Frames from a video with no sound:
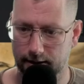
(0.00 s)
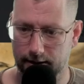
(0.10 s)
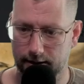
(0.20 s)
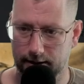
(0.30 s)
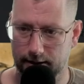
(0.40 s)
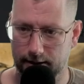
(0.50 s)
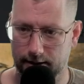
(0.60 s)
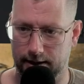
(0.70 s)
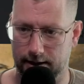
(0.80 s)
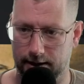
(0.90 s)
Yeah,
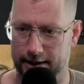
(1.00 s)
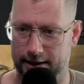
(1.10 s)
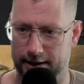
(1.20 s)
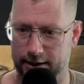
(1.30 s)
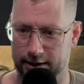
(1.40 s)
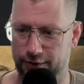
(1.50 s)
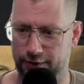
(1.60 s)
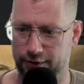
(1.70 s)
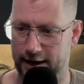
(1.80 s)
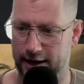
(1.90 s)
it goes
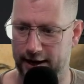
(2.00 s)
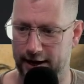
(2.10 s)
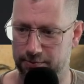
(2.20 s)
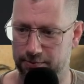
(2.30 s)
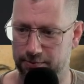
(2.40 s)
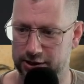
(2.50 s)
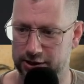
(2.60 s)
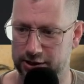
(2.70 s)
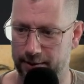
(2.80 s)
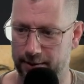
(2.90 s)
fast. My silver and my
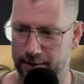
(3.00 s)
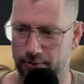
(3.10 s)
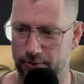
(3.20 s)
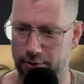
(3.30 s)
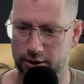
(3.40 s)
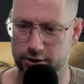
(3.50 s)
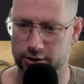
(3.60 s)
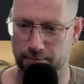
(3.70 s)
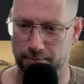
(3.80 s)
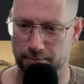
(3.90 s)
upgrade parts are
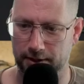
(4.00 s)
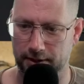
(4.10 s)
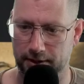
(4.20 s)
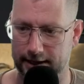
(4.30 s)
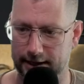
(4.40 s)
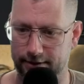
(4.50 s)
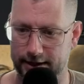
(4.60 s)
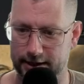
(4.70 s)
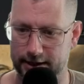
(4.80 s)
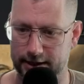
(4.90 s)
bleeding like
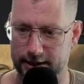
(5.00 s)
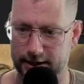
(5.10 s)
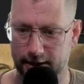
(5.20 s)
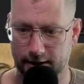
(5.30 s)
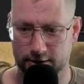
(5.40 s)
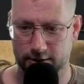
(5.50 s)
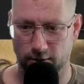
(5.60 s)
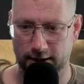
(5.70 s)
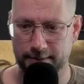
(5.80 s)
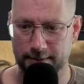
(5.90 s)
crazy. So keep
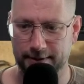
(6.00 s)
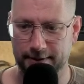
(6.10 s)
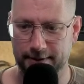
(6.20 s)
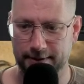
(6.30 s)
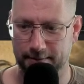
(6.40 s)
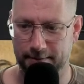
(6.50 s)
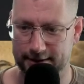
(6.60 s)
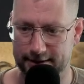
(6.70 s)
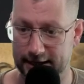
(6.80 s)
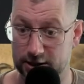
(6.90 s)
that in mind.
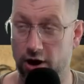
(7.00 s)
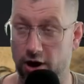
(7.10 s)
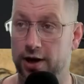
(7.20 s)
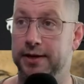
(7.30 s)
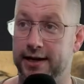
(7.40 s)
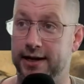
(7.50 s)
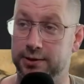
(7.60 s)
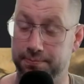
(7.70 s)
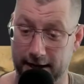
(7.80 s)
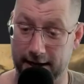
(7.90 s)
It's gonna be
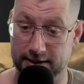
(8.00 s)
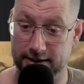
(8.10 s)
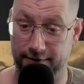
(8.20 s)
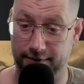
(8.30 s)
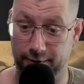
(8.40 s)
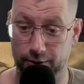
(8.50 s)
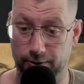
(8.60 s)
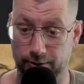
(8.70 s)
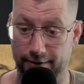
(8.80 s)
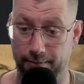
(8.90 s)
expensive if you want to have a
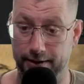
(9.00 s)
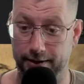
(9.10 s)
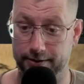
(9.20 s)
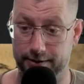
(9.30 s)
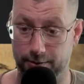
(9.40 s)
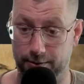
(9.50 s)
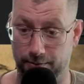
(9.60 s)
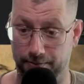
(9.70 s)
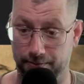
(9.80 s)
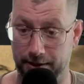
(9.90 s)
build. So
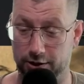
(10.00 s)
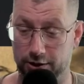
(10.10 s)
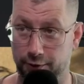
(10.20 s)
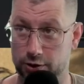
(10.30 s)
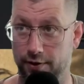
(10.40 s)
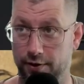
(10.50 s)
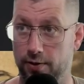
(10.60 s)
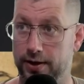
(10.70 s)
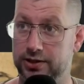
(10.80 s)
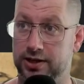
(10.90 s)
because first of all, it's
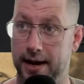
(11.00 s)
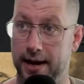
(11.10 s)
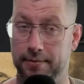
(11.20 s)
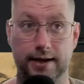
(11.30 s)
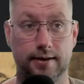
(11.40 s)
gambling.